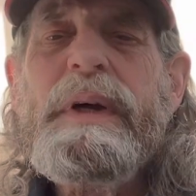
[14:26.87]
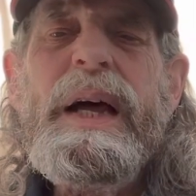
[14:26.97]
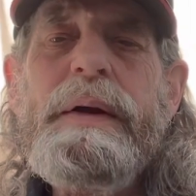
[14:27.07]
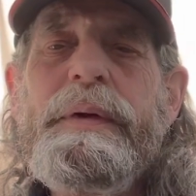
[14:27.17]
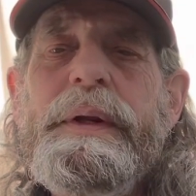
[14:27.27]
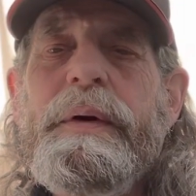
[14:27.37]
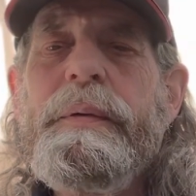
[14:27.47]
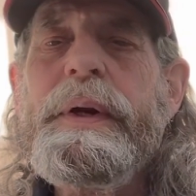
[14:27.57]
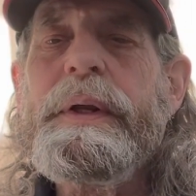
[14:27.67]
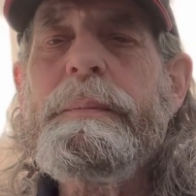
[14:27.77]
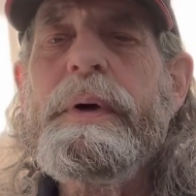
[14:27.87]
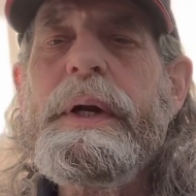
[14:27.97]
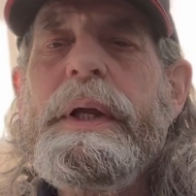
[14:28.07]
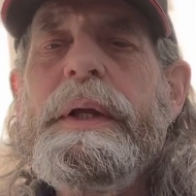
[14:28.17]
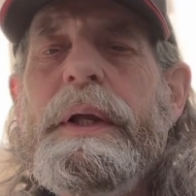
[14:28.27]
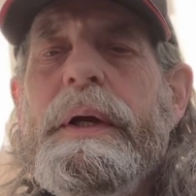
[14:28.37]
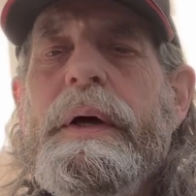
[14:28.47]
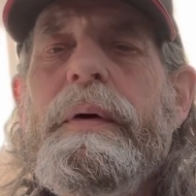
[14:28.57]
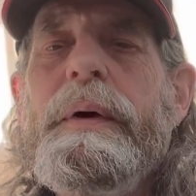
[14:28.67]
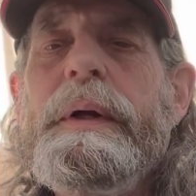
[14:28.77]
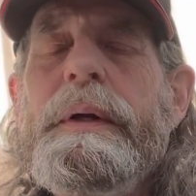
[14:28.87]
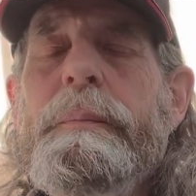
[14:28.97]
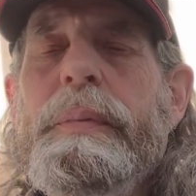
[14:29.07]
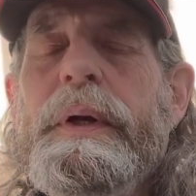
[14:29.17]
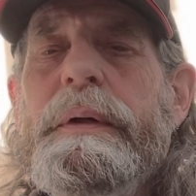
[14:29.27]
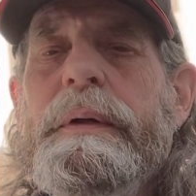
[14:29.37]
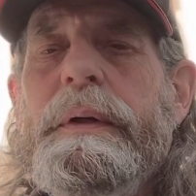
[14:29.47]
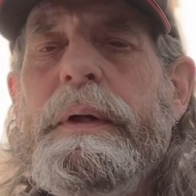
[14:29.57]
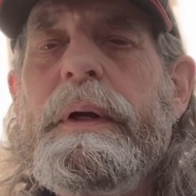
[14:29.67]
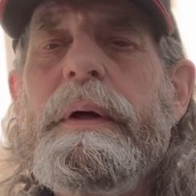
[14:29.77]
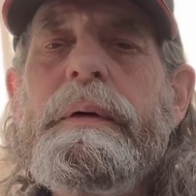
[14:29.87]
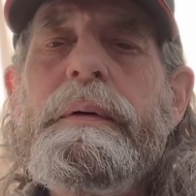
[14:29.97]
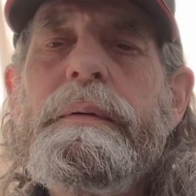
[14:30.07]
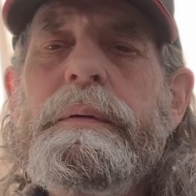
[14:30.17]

I really don't want any money, you know, and but, you know,